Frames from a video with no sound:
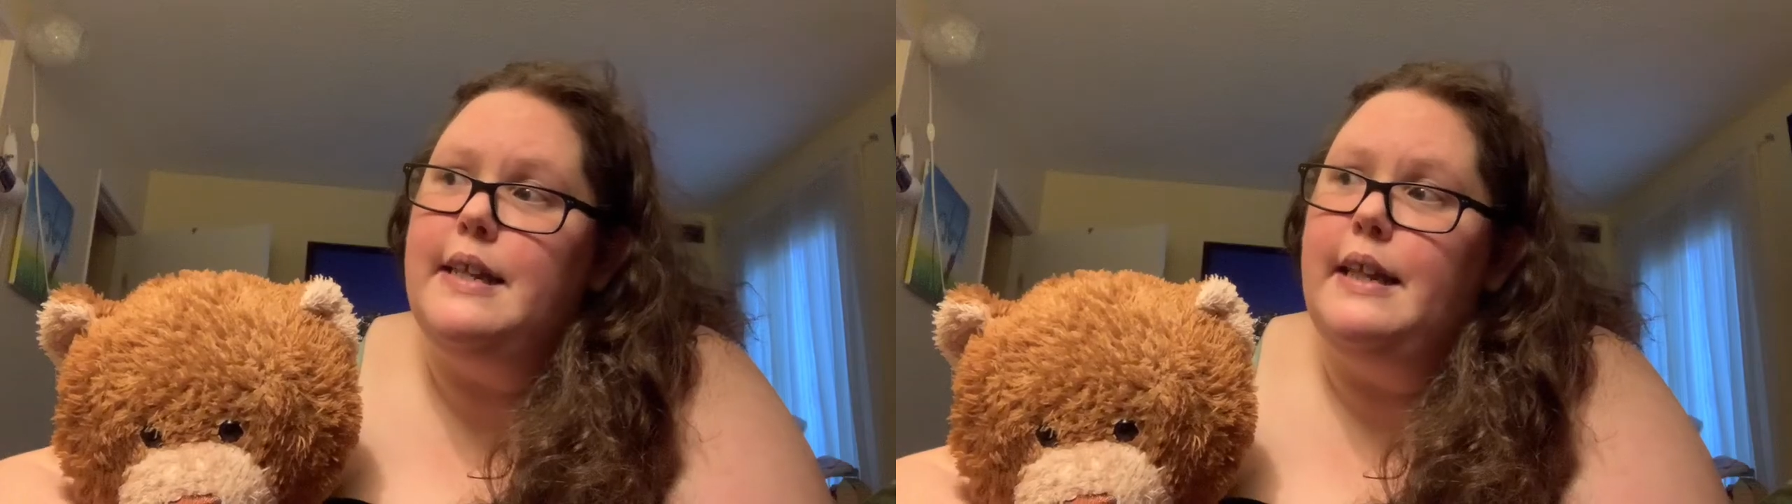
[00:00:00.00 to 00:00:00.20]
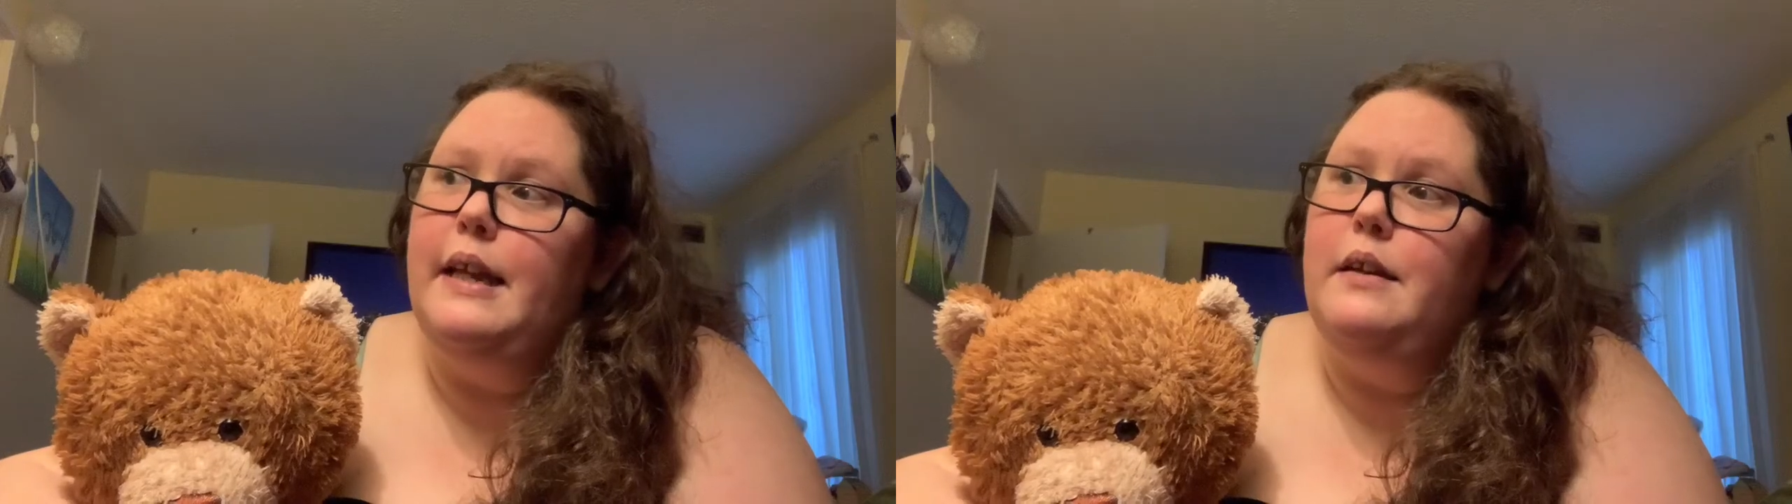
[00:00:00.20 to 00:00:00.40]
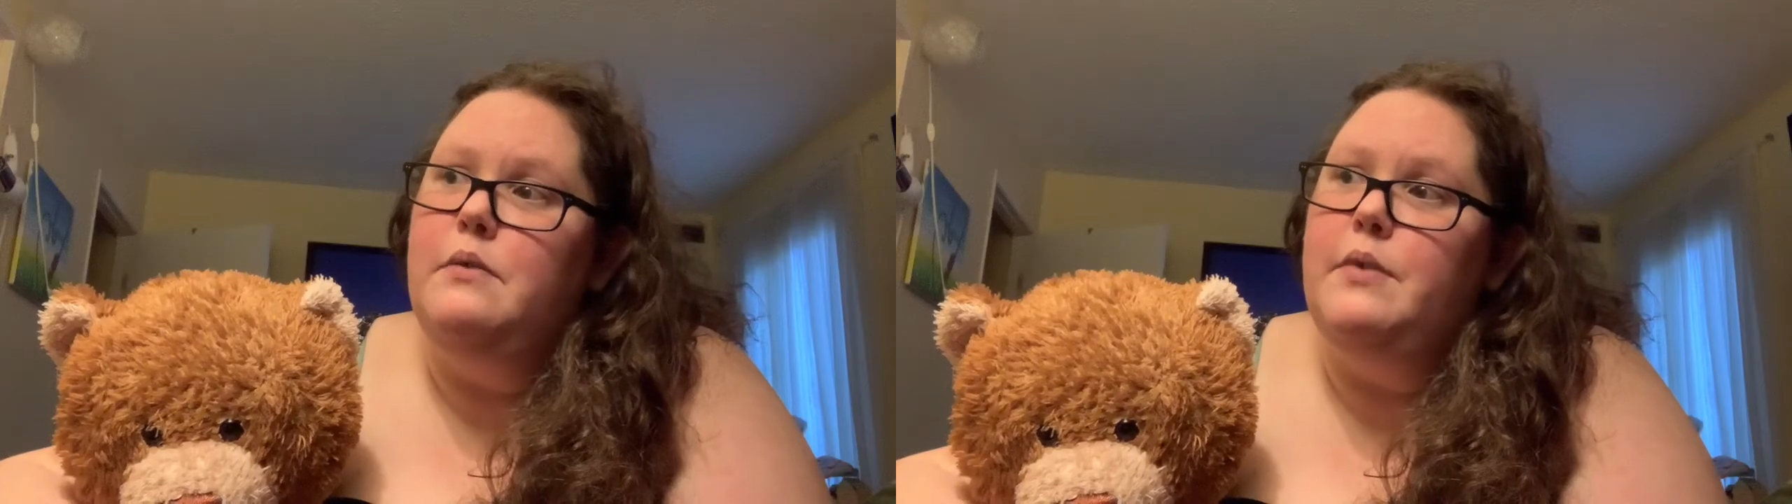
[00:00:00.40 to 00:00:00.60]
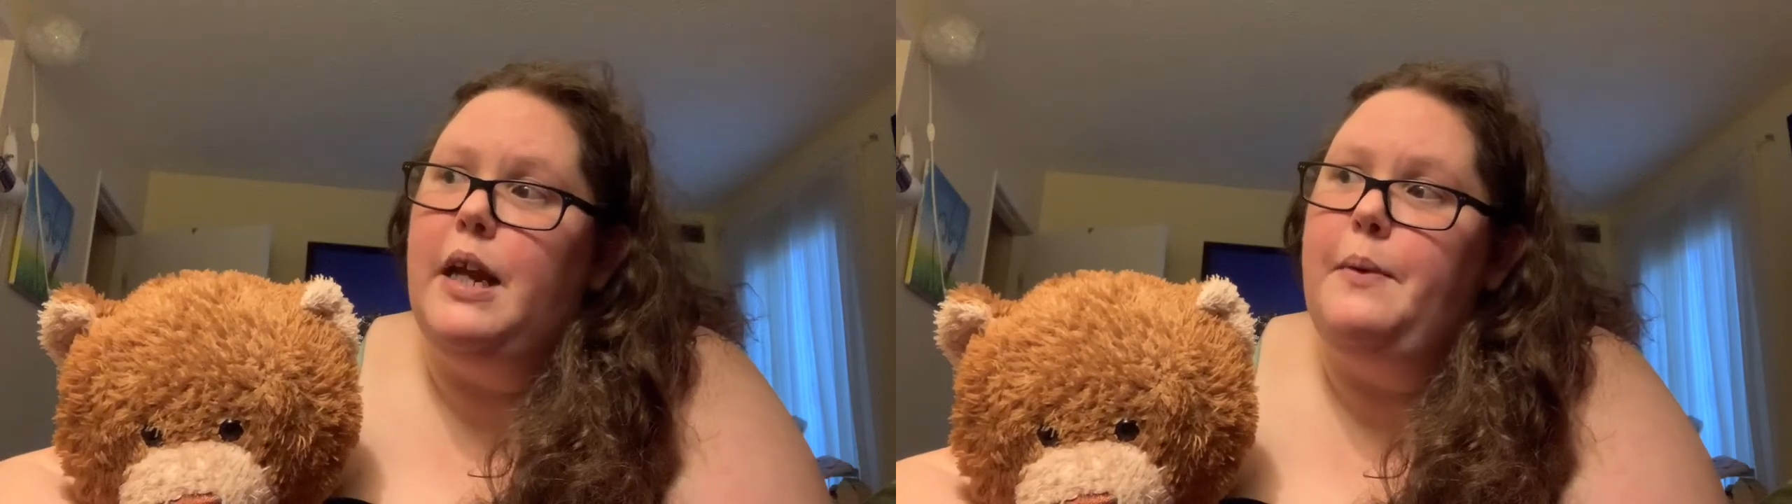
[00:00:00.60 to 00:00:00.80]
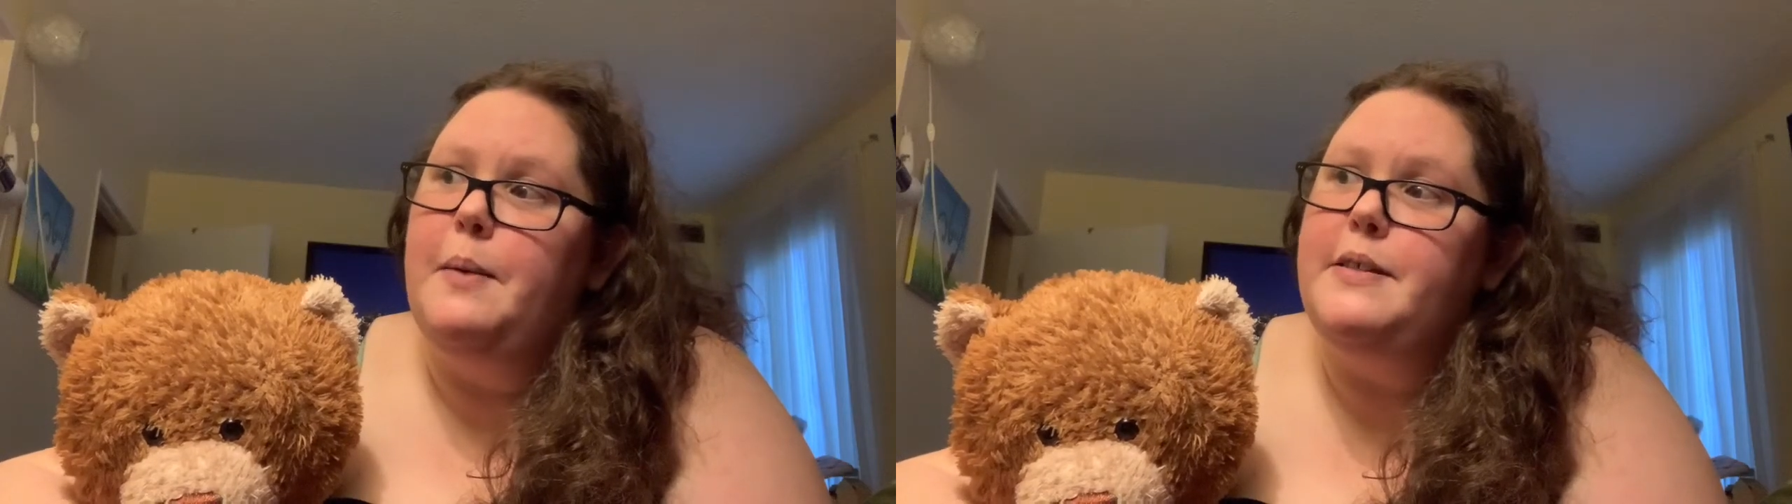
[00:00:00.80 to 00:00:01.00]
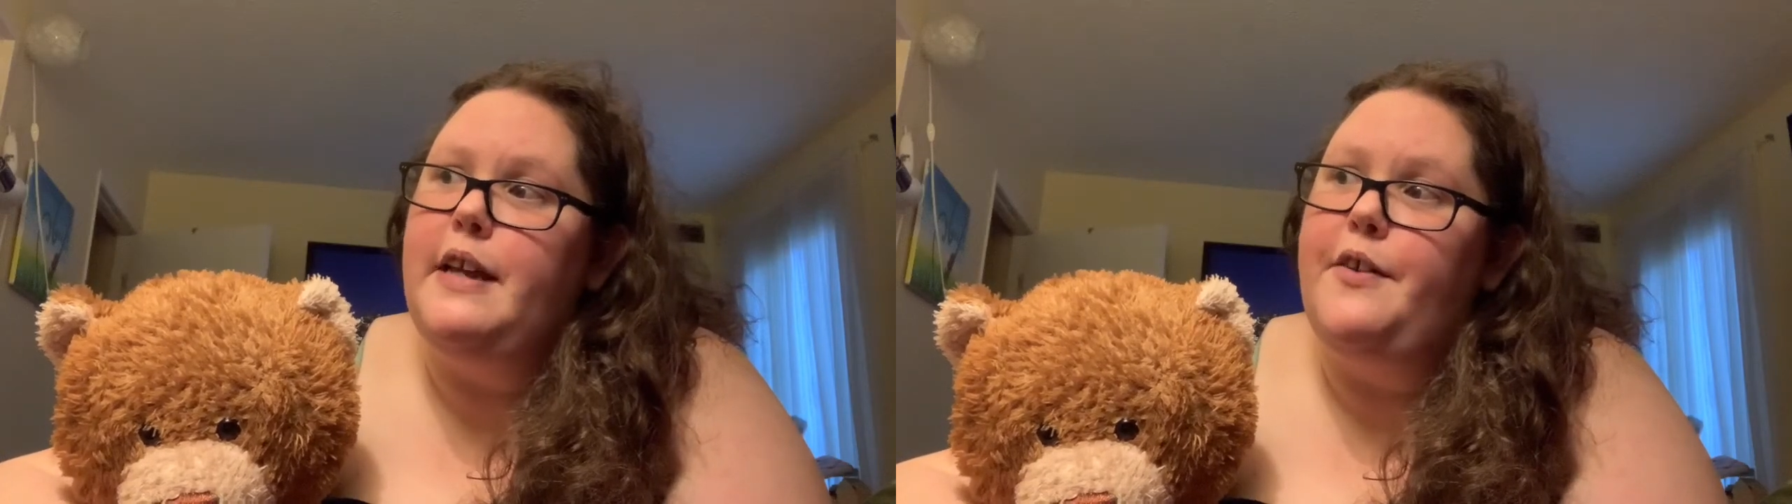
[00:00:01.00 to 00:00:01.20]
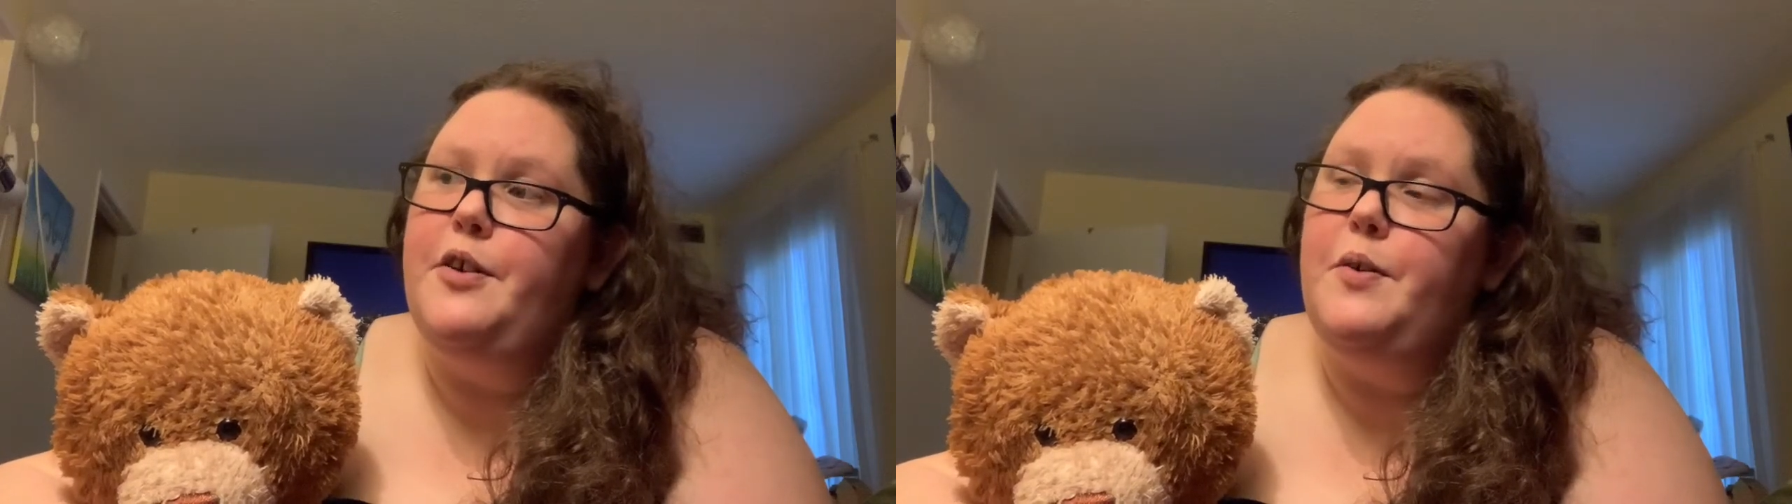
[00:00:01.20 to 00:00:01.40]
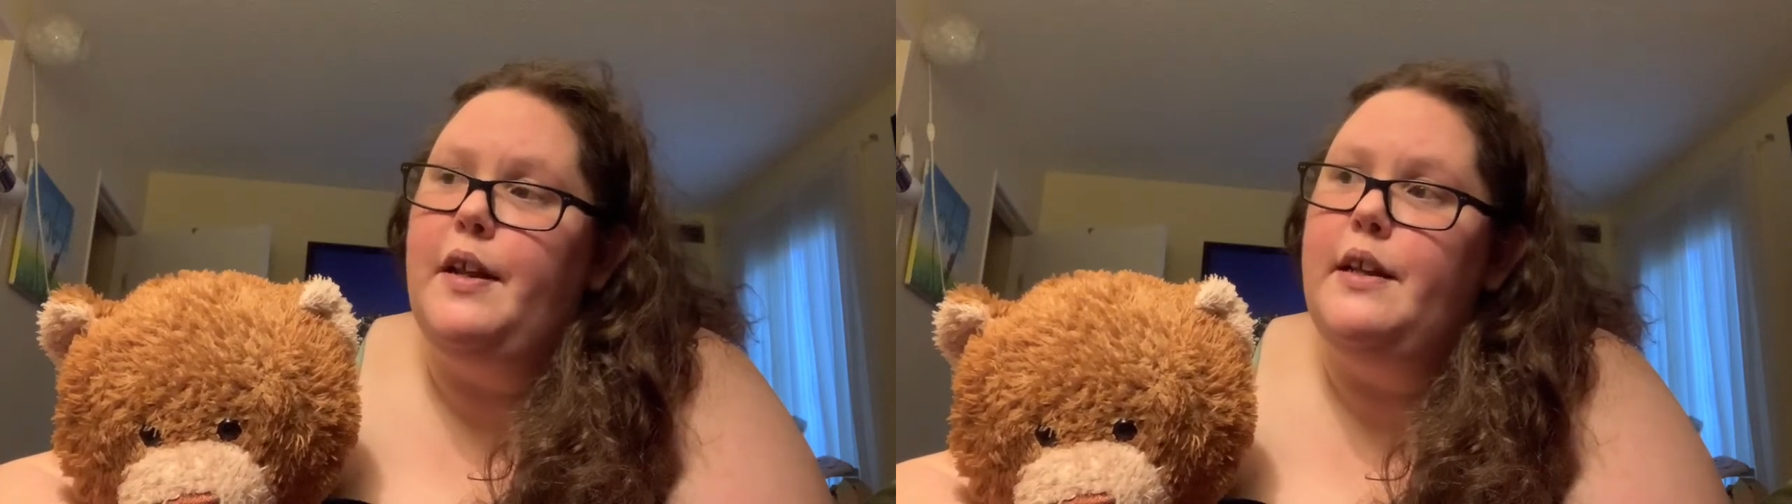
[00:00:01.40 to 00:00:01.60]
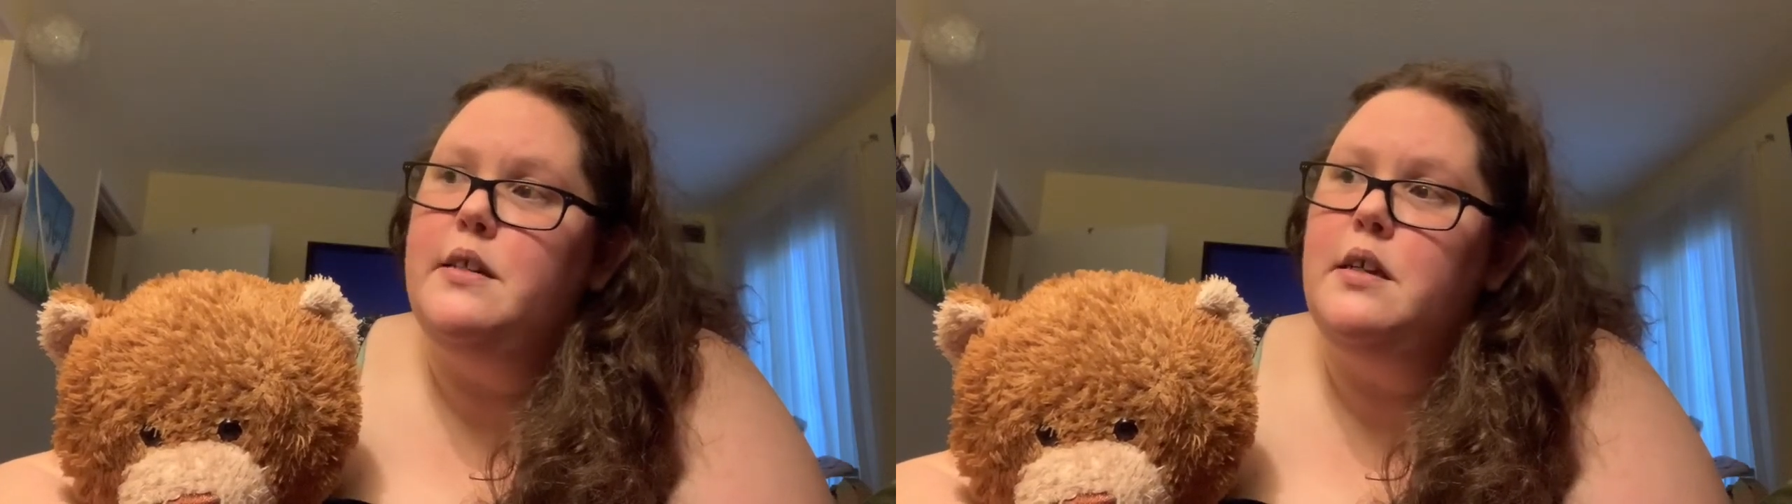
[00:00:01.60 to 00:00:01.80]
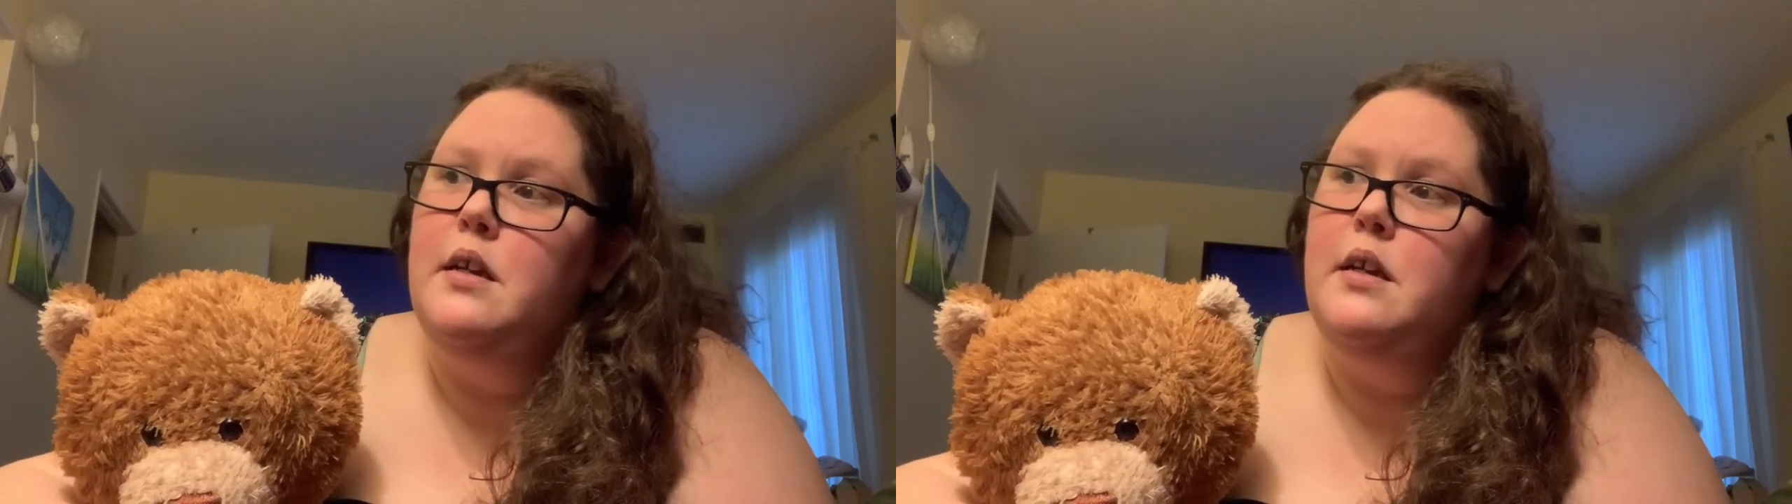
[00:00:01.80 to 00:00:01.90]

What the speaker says: And then when I went up to the other unit,